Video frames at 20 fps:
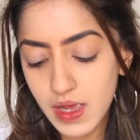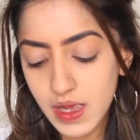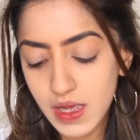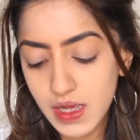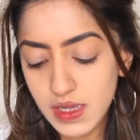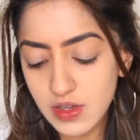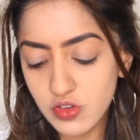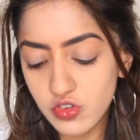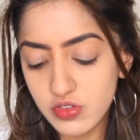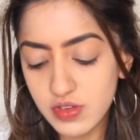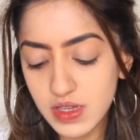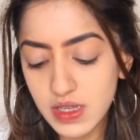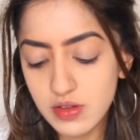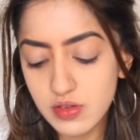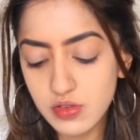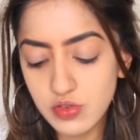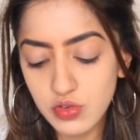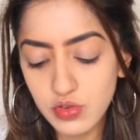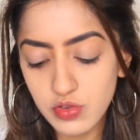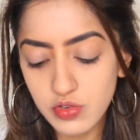HD
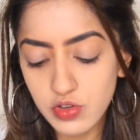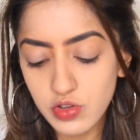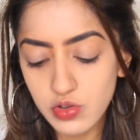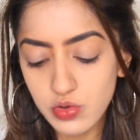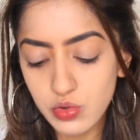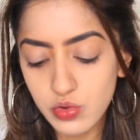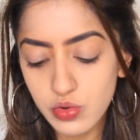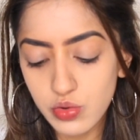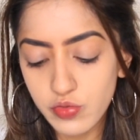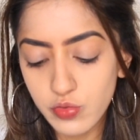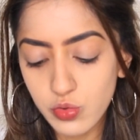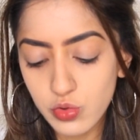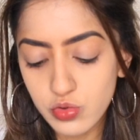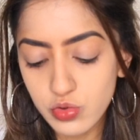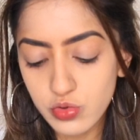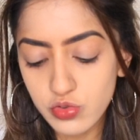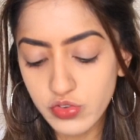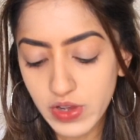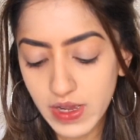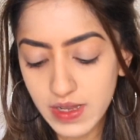Studio
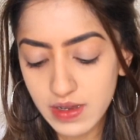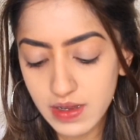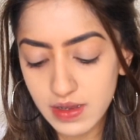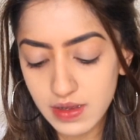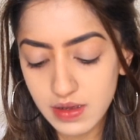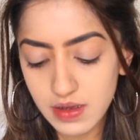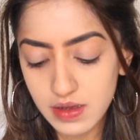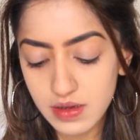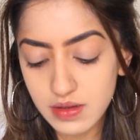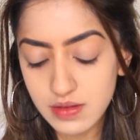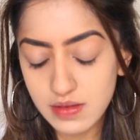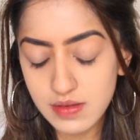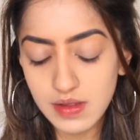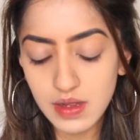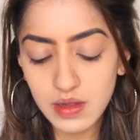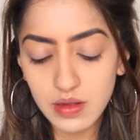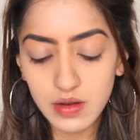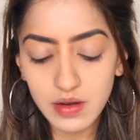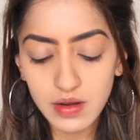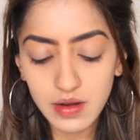Photogenic
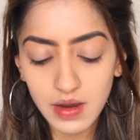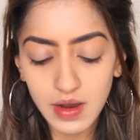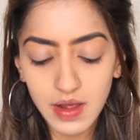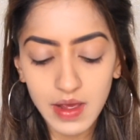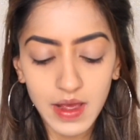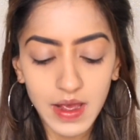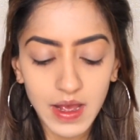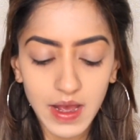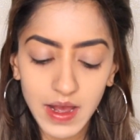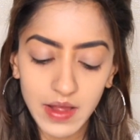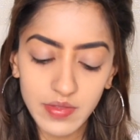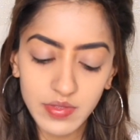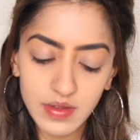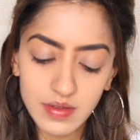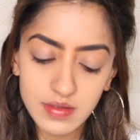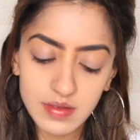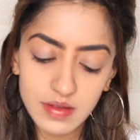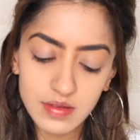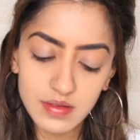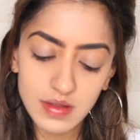Concealer, and
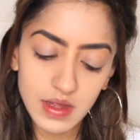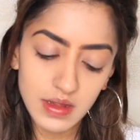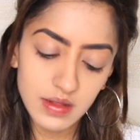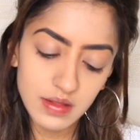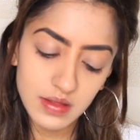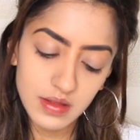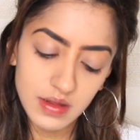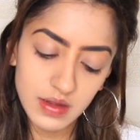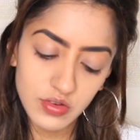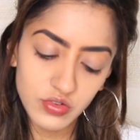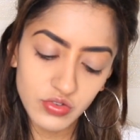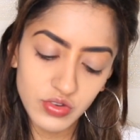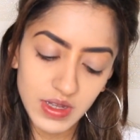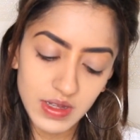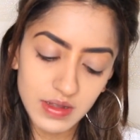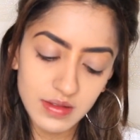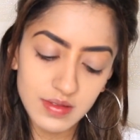this is in the shade